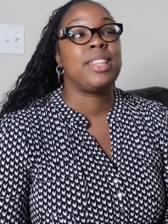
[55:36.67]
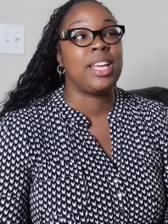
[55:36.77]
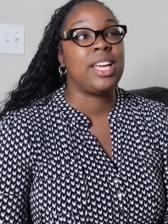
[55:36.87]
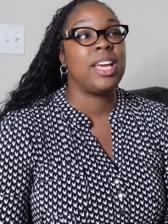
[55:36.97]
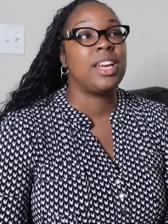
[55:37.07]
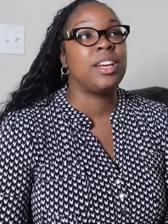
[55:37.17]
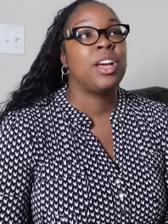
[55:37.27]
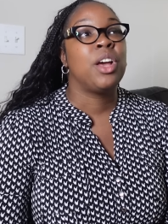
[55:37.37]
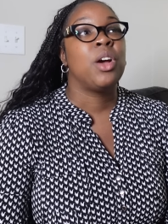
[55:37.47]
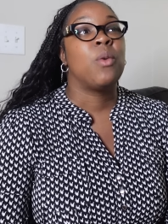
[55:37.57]
then
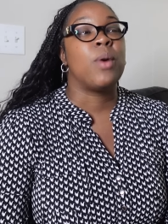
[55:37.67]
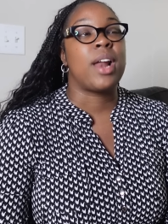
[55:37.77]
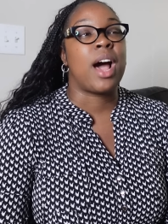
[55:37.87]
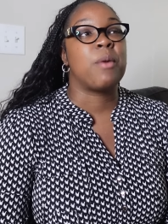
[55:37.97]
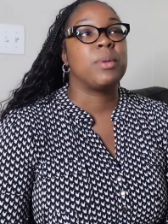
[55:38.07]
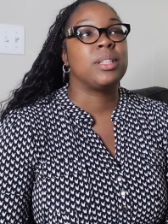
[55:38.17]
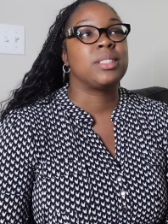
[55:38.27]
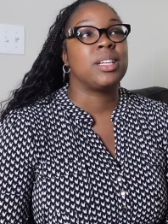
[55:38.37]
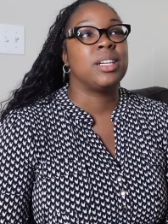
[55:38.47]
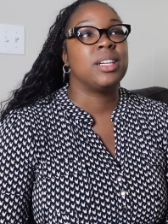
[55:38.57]
when I
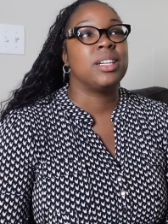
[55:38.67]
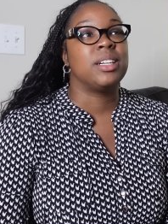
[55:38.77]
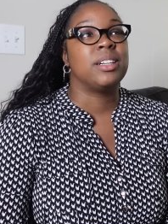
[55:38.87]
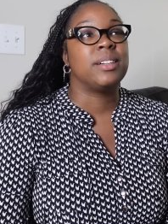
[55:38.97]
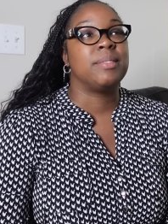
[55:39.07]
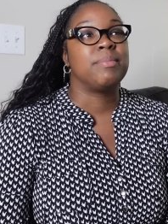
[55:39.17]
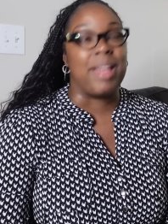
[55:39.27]
was uh,